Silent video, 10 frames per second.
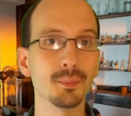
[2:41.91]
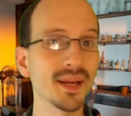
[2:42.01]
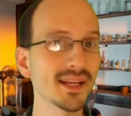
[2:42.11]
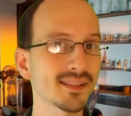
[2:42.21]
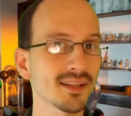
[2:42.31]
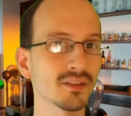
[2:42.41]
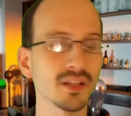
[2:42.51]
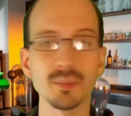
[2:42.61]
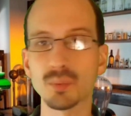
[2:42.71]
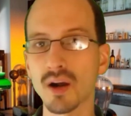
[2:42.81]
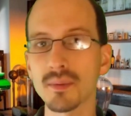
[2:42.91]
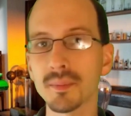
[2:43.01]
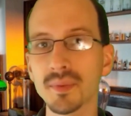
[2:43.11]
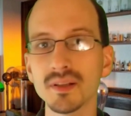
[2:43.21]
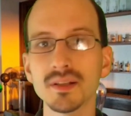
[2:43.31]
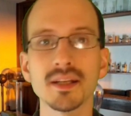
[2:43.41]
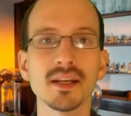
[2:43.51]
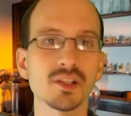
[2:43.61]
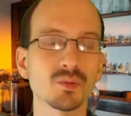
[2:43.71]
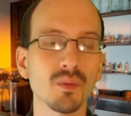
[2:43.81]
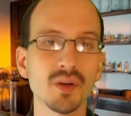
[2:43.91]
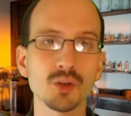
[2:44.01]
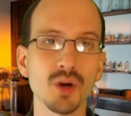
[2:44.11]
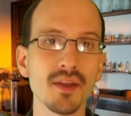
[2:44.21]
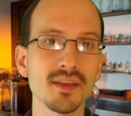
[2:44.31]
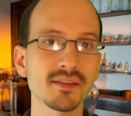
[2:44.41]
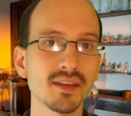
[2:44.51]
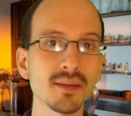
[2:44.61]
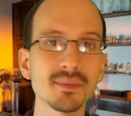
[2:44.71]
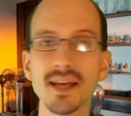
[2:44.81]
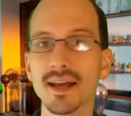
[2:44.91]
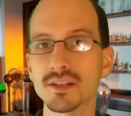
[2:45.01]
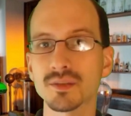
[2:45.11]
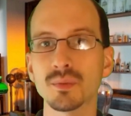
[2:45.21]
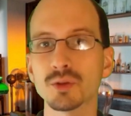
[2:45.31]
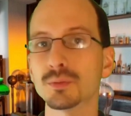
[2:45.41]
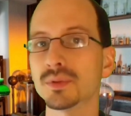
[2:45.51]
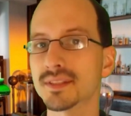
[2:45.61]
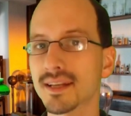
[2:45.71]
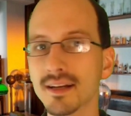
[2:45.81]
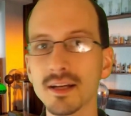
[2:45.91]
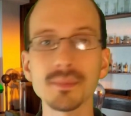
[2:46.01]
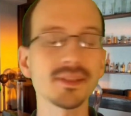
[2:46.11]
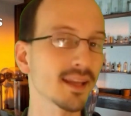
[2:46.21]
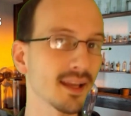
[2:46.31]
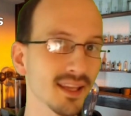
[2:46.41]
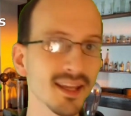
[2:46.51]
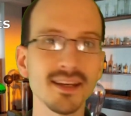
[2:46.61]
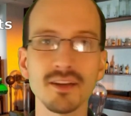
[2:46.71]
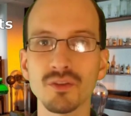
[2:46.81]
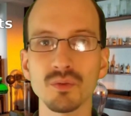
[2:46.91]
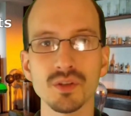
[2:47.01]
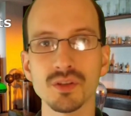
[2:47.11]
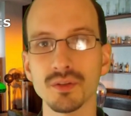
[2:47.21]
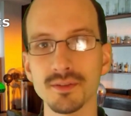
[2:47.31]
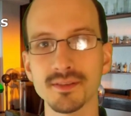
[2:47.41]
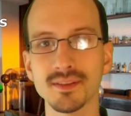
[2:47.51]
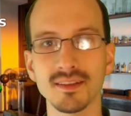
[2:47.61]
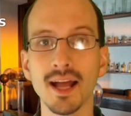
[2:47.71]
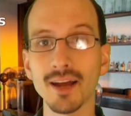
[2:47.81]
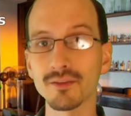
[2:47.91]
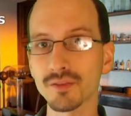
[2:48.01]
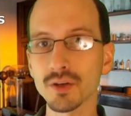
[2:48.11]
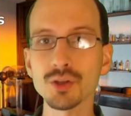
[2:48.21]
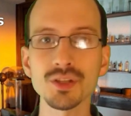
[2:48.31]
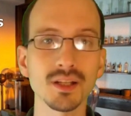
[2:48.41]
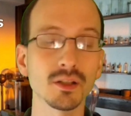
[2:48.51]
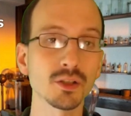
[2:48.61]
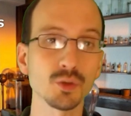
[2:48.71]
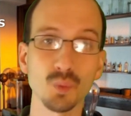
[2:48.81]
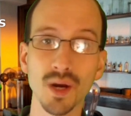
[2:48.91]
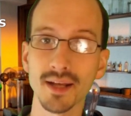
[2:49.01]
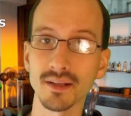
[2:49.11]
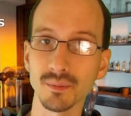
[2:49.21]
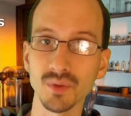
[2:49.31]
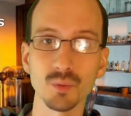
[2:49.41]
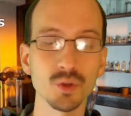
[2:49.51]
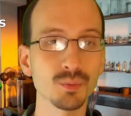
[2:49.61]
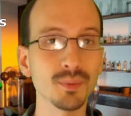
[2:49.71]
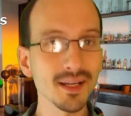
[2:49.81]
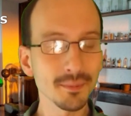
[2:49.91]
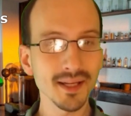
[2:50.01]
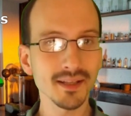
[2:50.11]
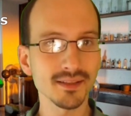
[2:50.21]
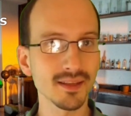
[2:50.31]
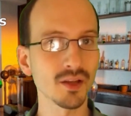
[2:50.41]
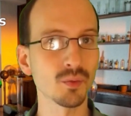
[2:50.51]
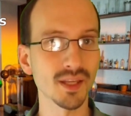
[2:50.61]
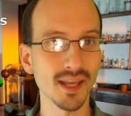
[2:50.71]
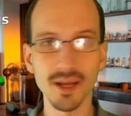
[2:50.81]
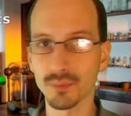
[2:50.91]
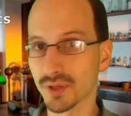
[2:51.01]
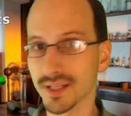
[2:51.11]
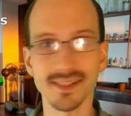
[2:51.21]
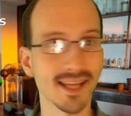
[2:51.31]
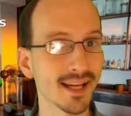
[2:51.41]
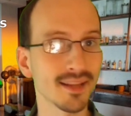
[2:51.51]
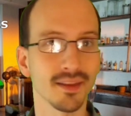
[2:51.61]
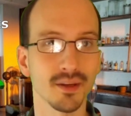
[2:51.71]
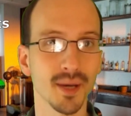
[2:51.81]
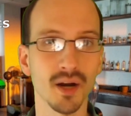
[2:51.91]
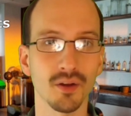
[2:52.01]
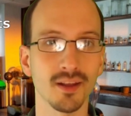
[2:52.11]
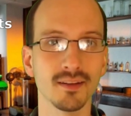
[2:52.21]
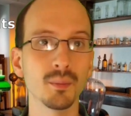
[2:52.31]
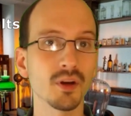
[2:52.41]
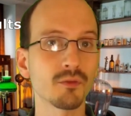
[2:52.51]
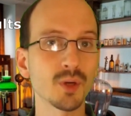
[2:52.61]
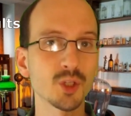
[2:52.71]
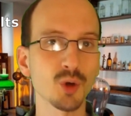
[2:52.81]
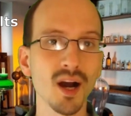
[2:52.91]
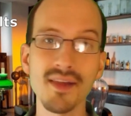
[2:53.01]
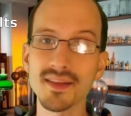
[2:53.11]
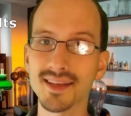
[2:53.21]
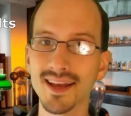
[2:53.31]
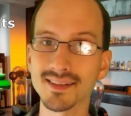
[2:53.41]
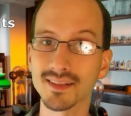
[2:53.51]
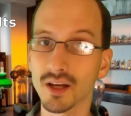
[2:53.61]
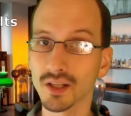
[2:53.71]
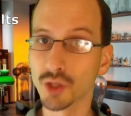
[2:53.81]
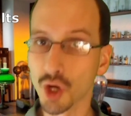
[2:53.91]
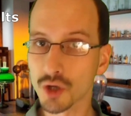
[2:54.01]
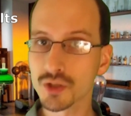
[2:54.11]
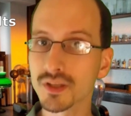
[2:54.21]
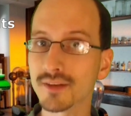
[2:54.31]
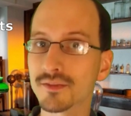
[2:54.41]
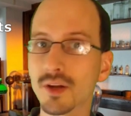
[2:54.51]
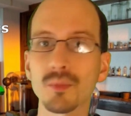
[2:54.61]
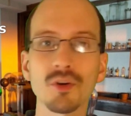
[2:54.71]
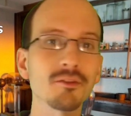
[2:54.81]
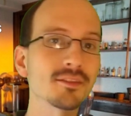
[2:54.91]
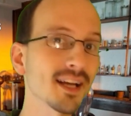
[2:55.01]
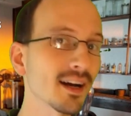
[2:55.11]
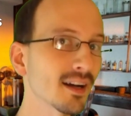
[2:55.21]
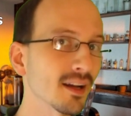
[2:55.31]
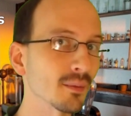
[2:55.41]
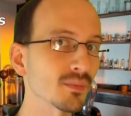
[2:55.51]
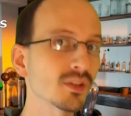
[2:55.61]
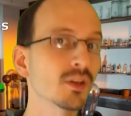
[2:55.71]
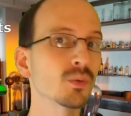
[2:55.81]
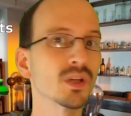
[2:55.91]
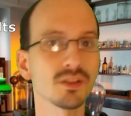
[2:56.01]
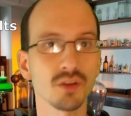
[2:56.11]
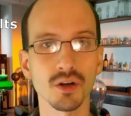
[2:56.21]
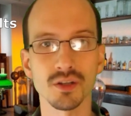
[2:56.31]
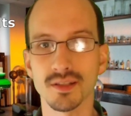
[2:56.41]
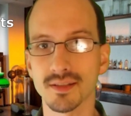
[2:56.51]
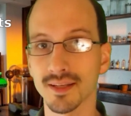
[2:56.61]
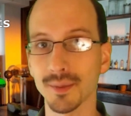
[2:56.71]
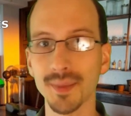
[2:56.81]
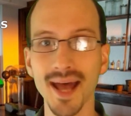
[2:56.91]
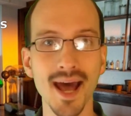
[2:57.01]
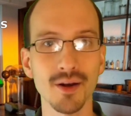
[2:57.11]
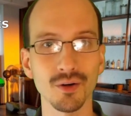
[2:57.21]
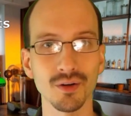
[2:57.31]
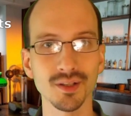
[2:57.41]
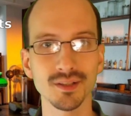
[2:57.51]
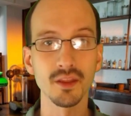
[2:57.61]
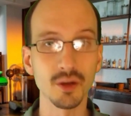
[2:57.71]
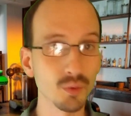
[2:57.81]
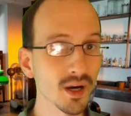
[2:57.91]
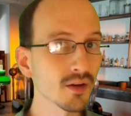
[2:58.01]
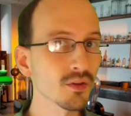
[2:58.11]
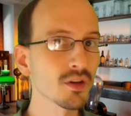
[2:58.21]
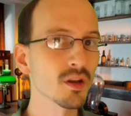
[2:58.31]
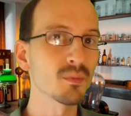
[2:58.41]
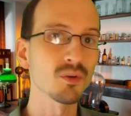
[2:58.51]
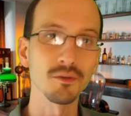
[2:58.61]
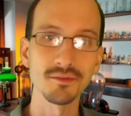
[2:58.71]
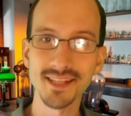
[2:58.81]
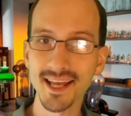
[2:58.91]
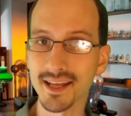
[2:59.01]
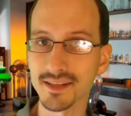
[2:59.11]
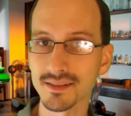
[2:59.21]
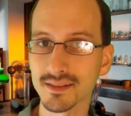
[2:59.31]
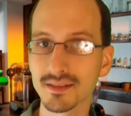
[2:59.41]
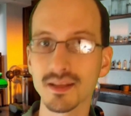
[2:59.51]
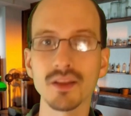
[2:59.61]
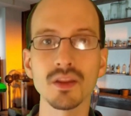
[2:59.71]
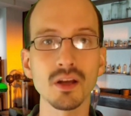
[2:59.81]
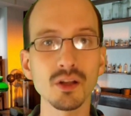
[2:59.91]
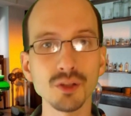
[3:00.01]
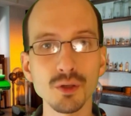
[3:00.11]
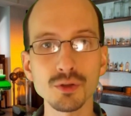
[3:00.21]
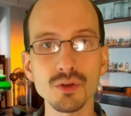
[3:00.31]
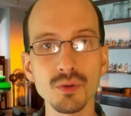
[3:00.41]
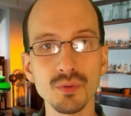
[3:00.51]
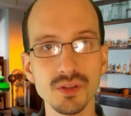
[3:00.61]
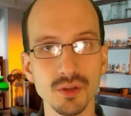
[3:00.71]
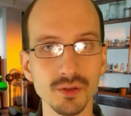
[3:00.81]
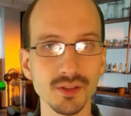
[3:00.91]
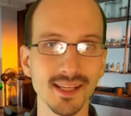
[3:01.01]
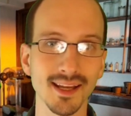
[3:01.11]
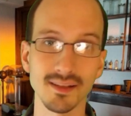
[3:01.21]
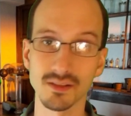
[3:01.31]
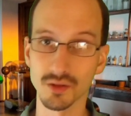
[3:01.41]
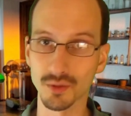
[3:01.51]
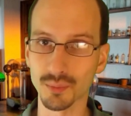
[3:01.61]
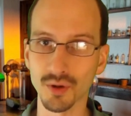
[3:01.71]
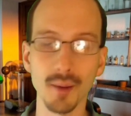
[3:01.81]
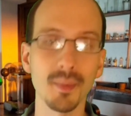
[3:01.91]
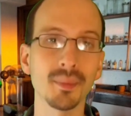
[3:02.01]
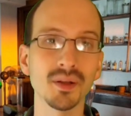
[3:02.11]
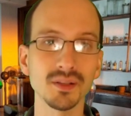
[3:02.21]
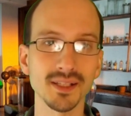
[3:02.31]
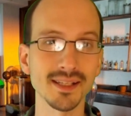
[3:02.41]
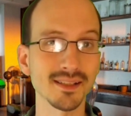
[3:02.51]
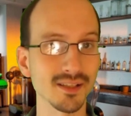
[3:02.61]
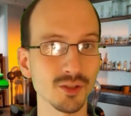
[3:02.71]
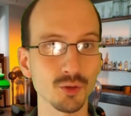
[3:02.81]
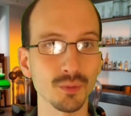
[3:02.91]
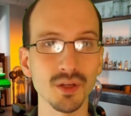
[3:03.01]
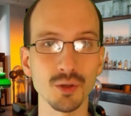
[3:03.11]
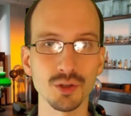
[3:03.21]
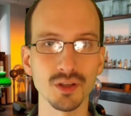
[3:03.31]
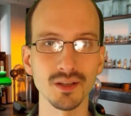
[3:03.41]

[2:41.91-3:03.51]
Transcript: Basically, probability is when we try the same test multiple times and get different results. At first, it looks random, which might make us think we can't predict anything about it. But if we try the test a large enough number of times, we start to see a pattern. The greater the number of tests, the closer the results get to the probability distribution.